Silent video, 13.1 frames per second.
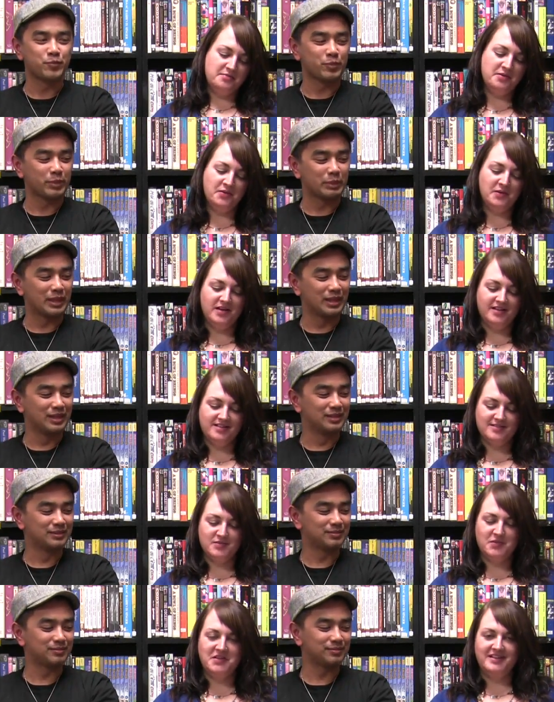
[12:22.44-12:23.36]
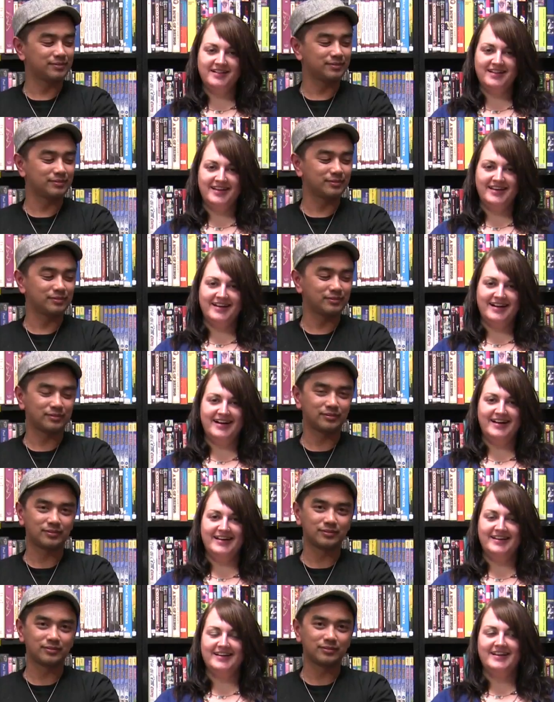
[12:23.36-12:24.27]
Speaker 1: number one is one that
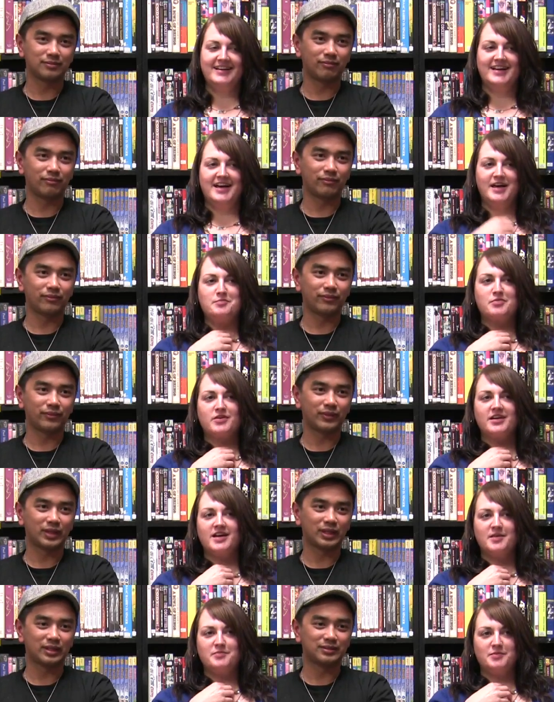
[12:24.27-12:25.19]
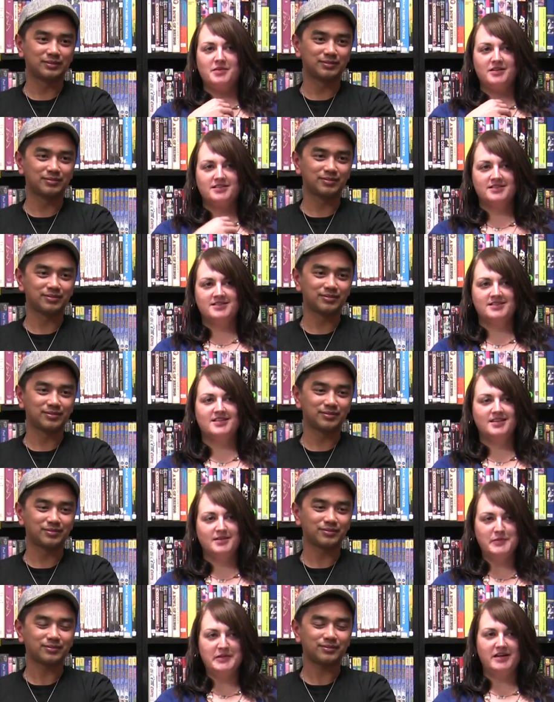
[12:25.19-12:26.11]
I I bring up
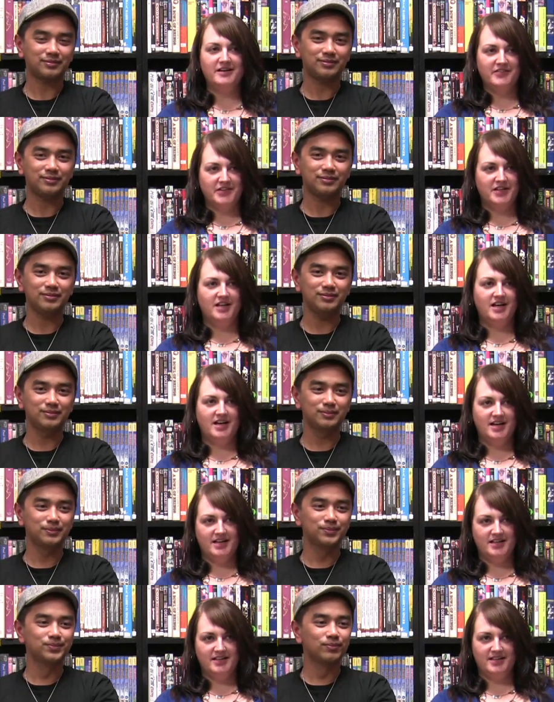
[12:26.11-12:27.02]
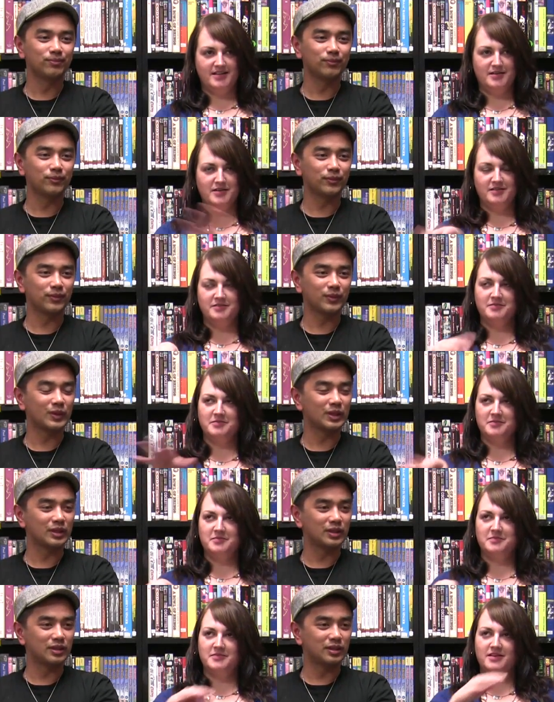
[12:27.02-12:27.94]
amongst the MacGuffin a lot. The
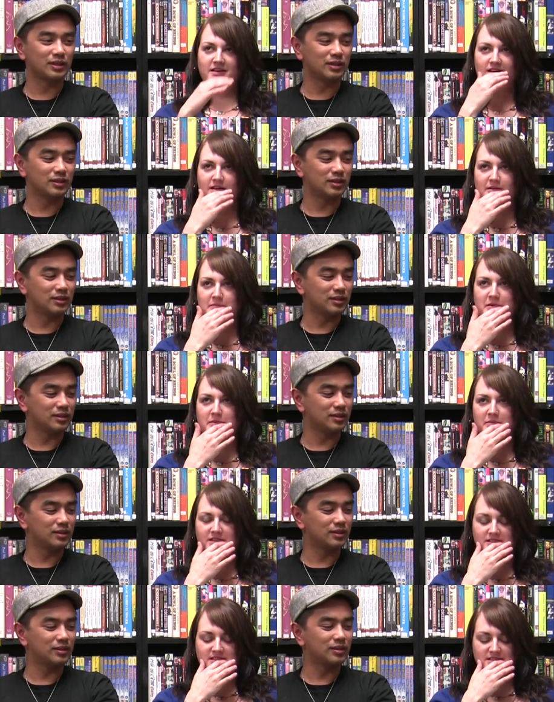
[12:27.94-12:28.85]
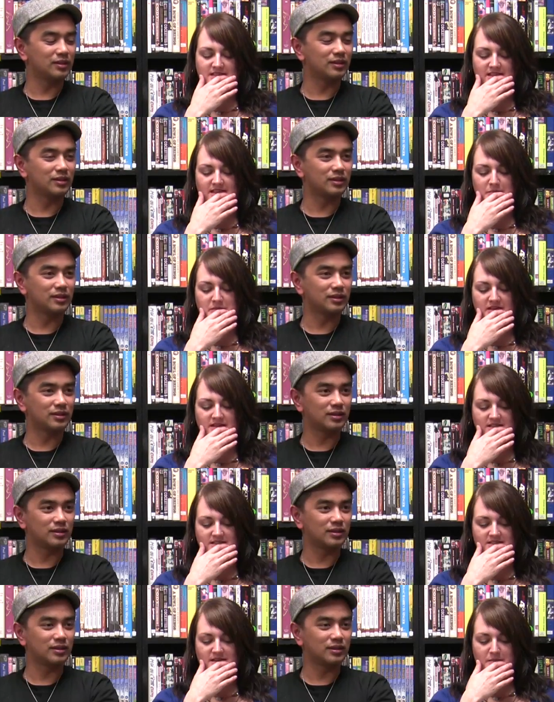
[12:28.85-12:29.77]
um, amongst us, I think,
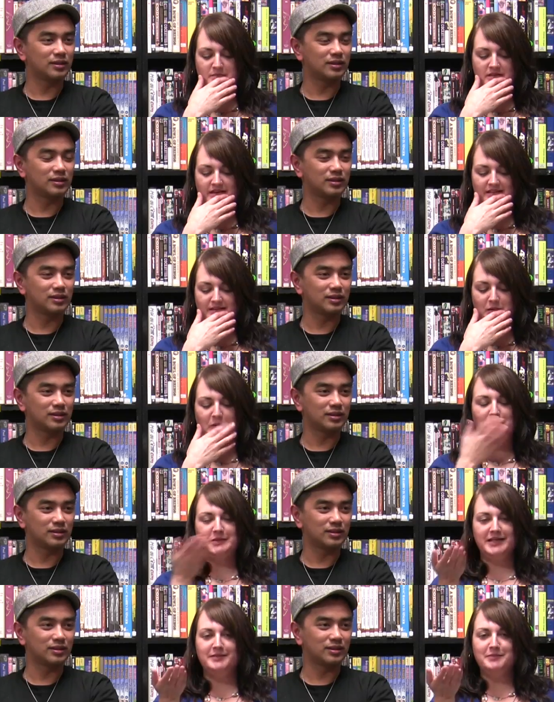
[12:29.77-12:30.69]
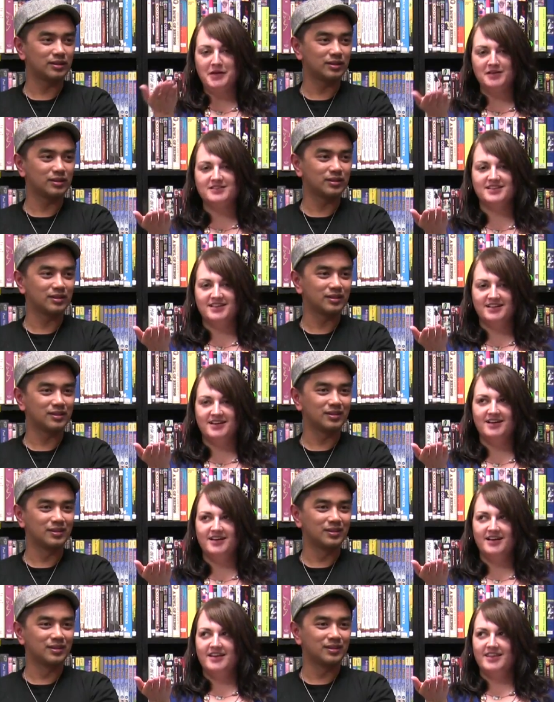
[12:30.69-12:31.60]
because I'm like the only person
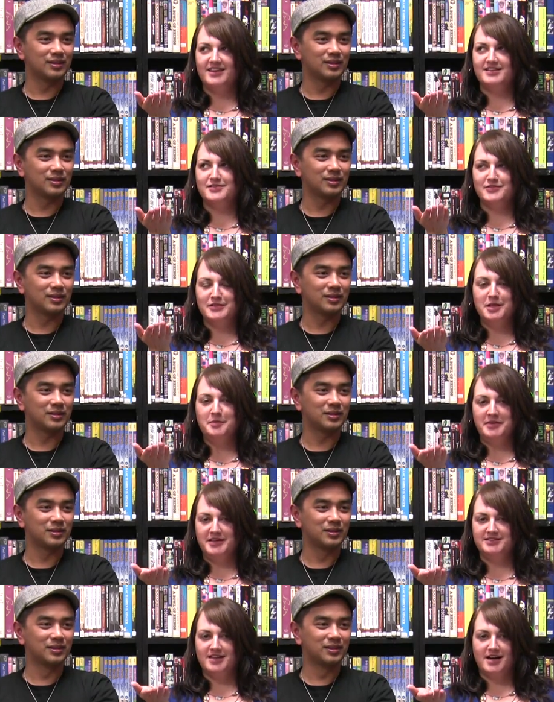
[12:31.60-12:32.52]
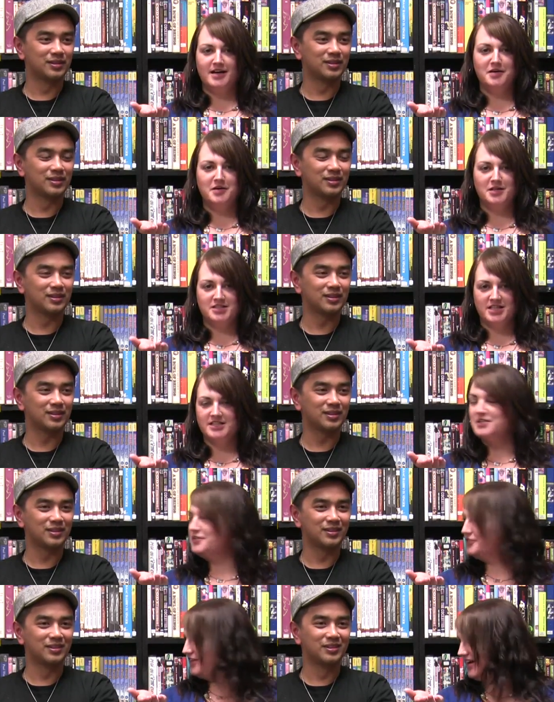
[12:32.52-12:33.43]
that's a really big Dario
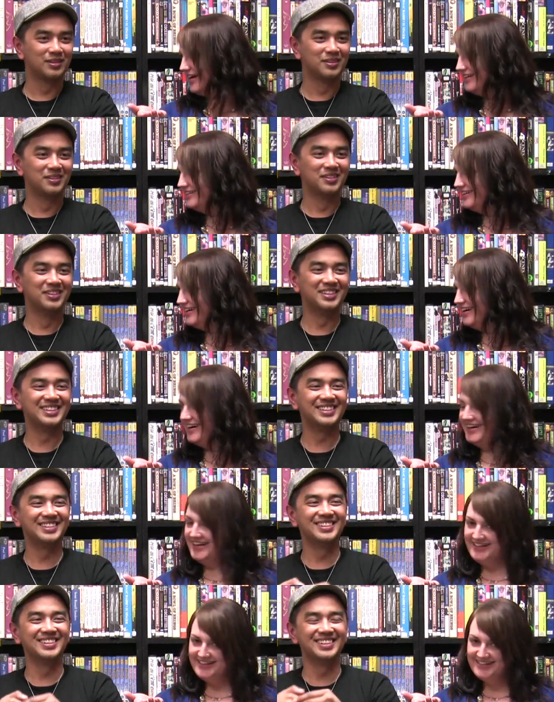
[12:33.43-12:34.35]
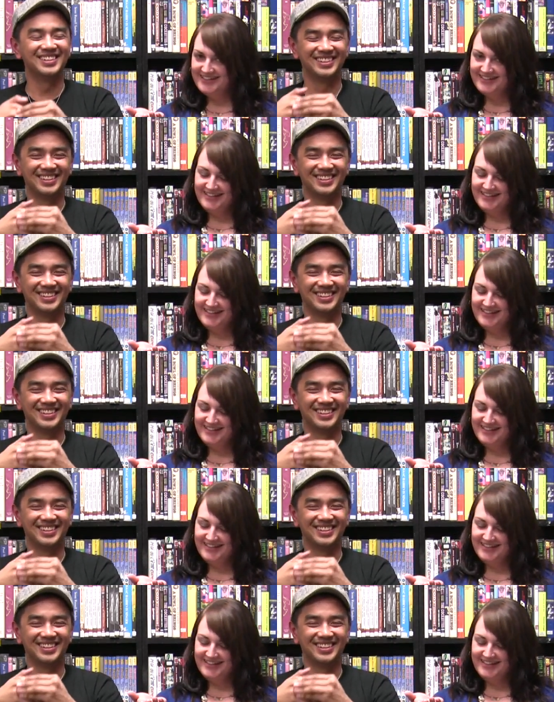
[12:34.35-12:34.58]
Argento fan on